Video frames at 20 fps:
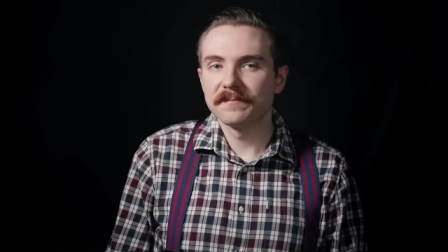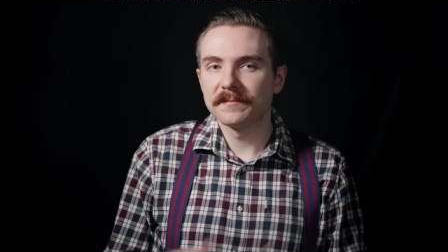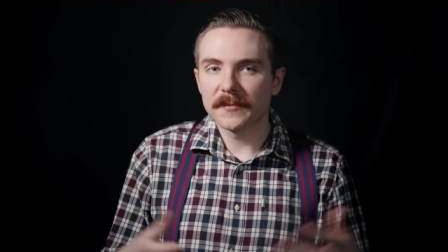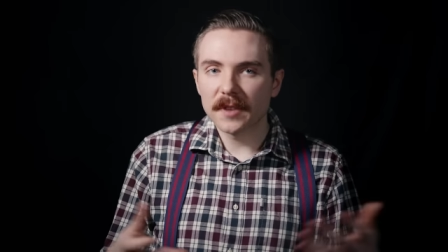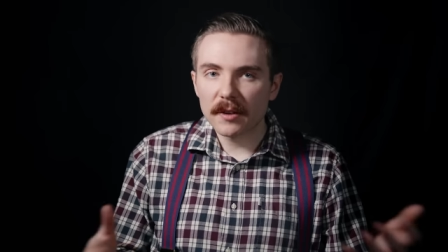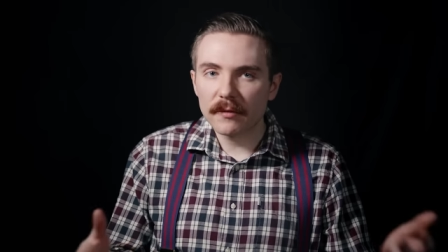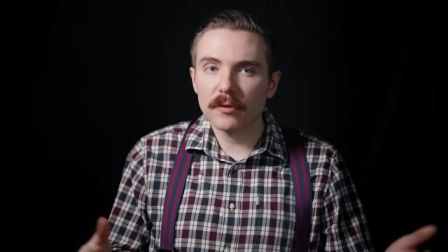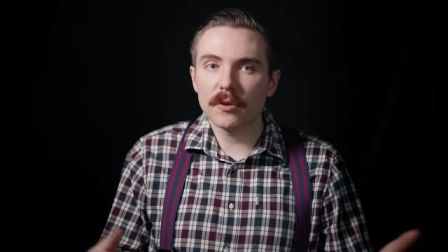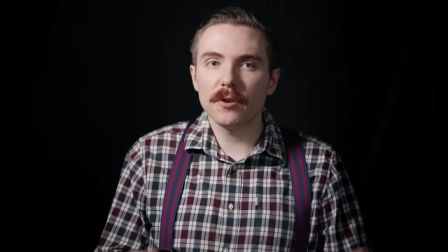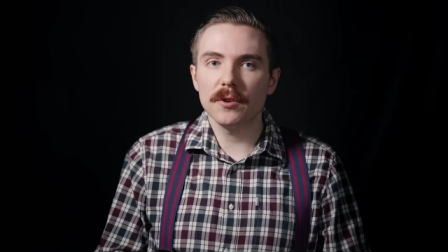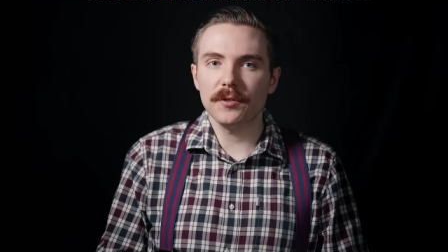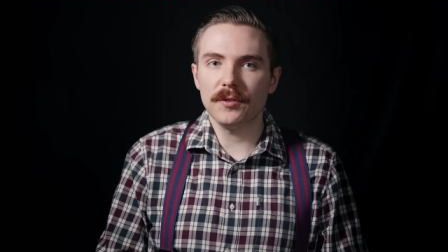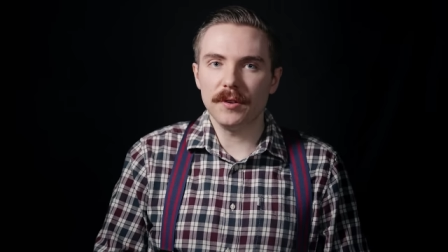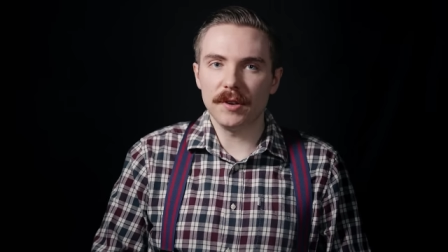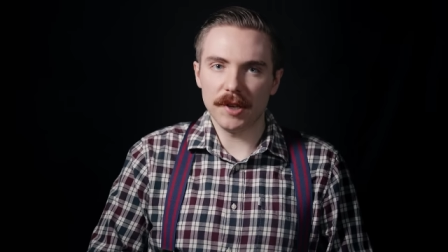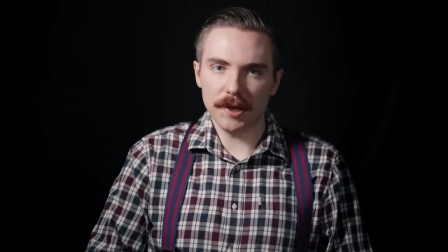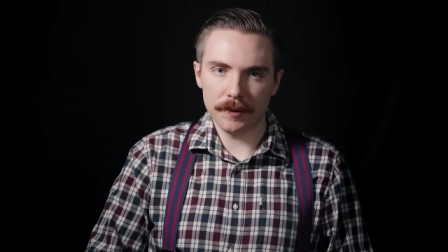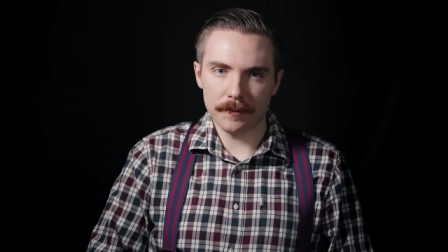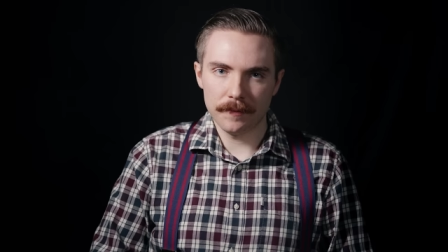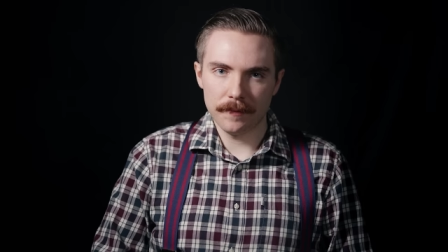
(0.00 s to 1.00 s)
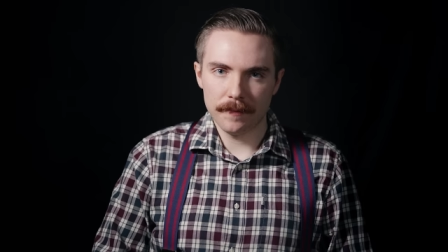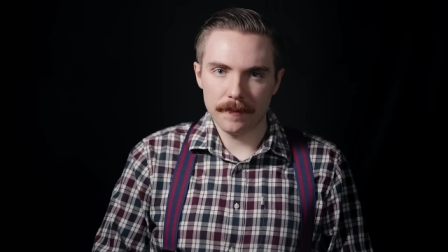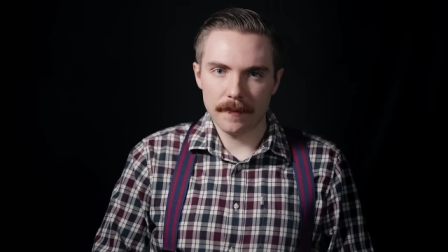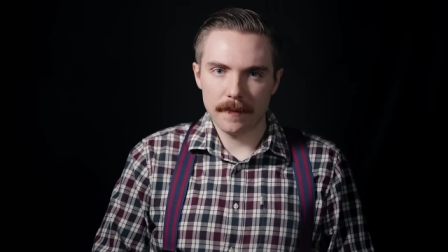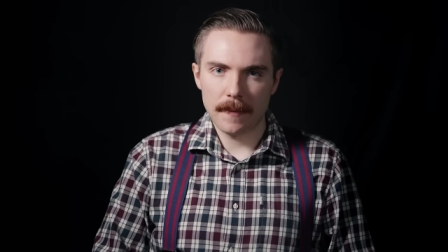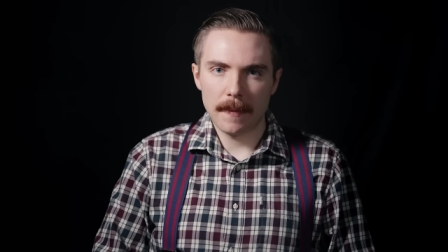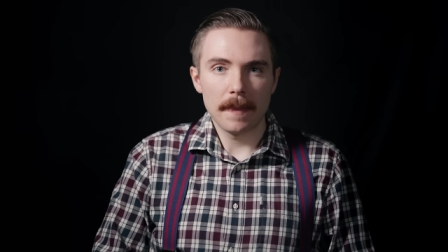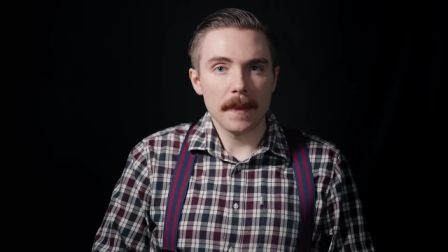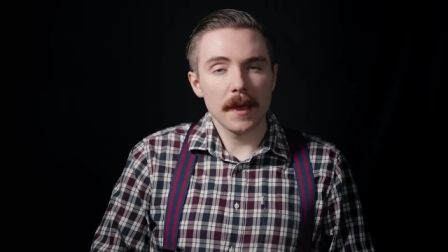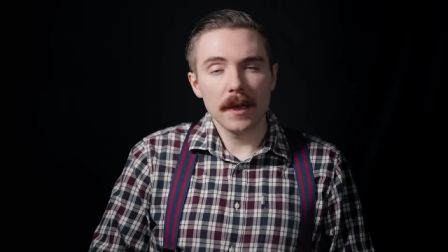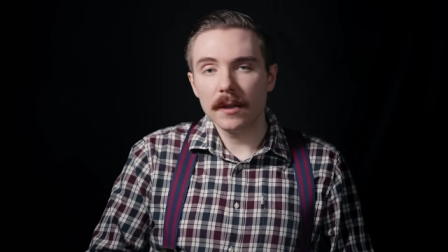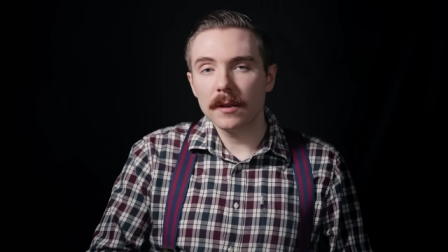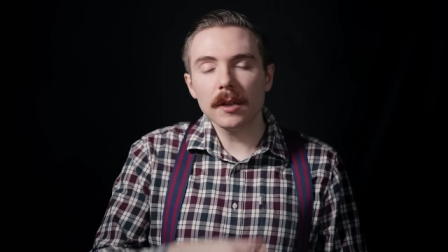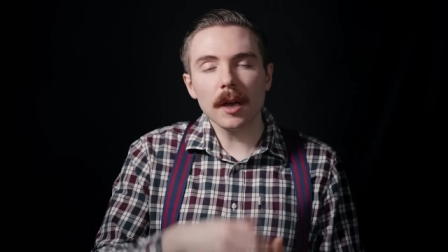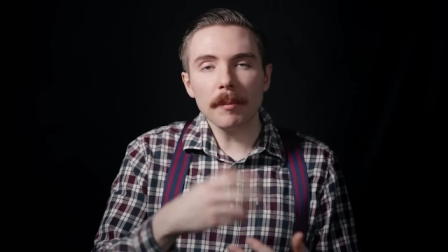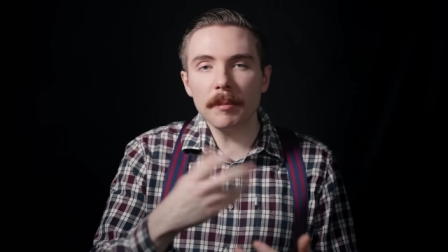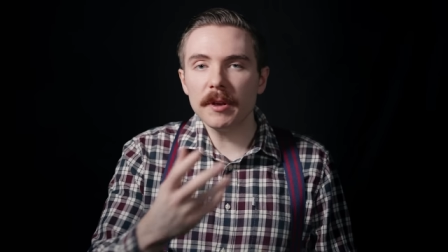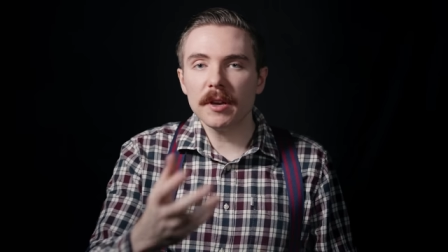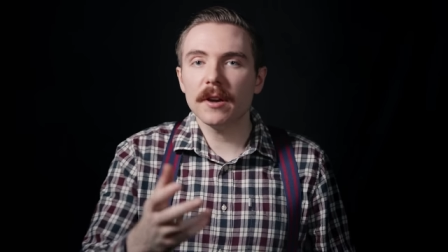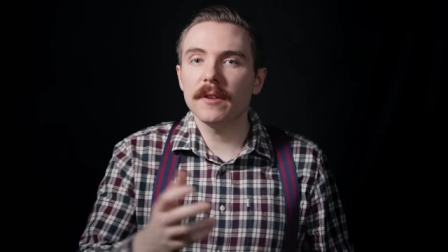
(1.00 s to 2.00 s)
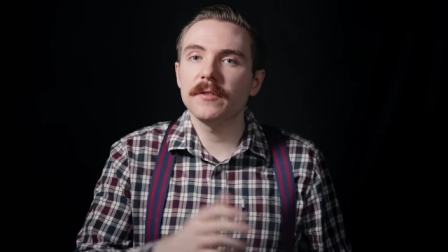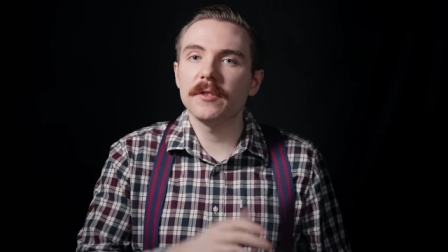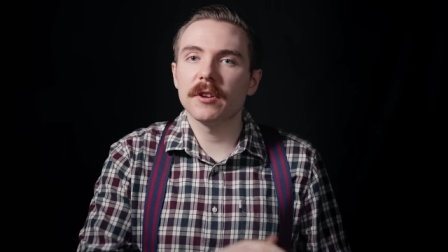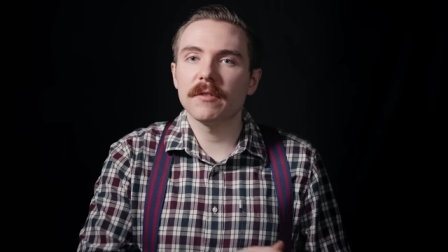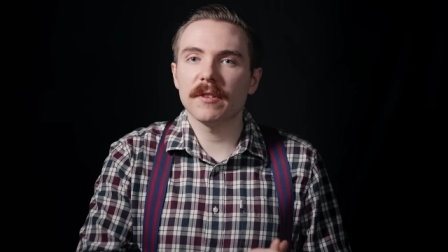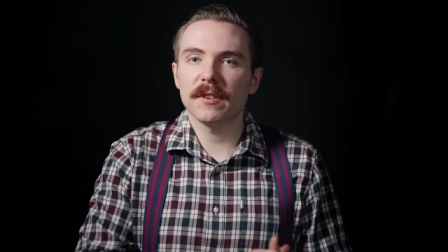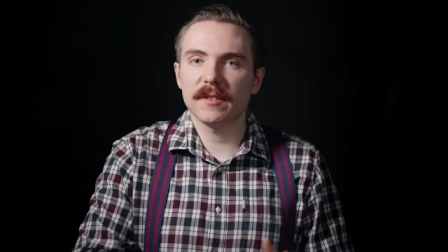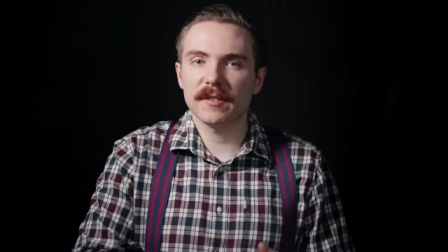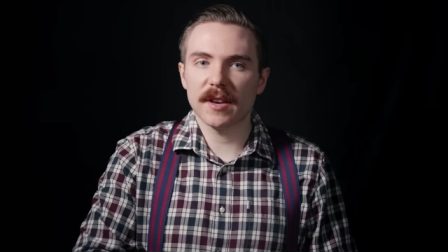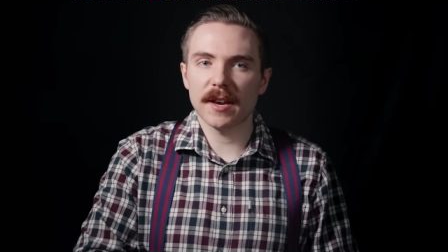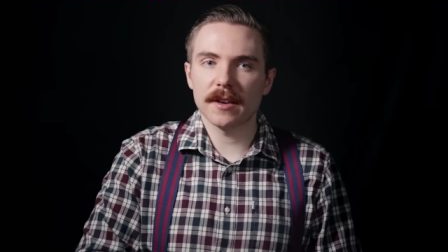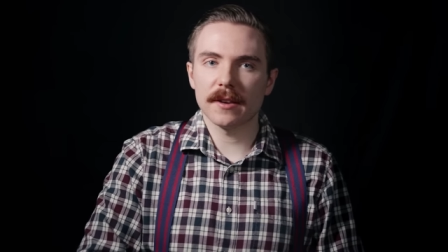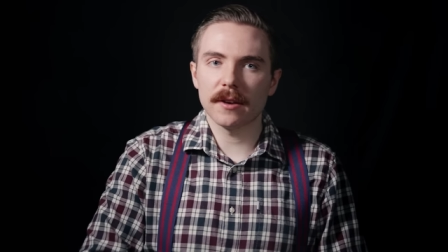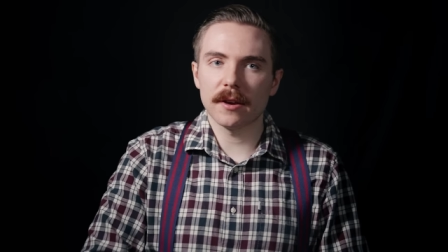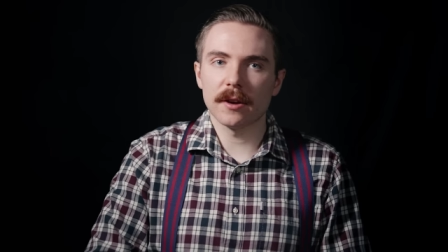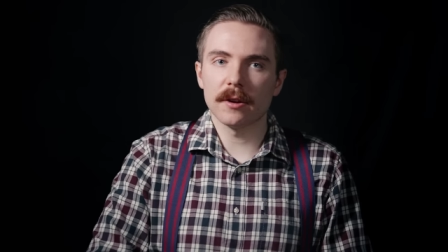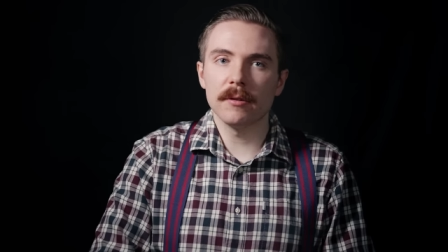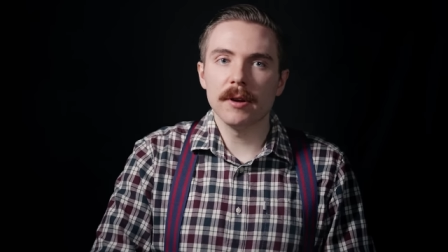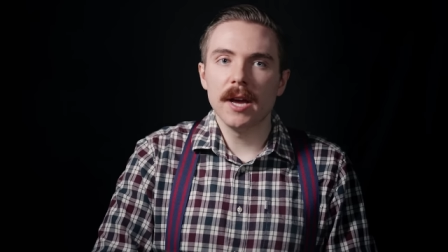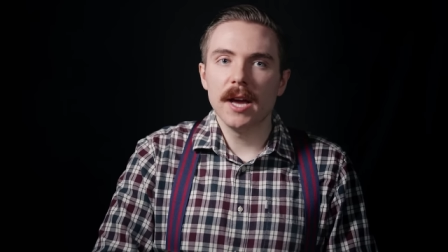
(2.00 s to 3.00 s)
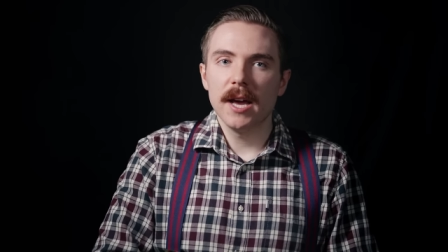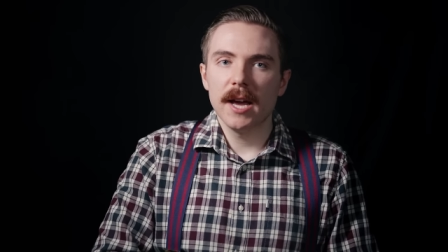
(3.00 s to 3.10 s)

Of course you do not because you're a psycho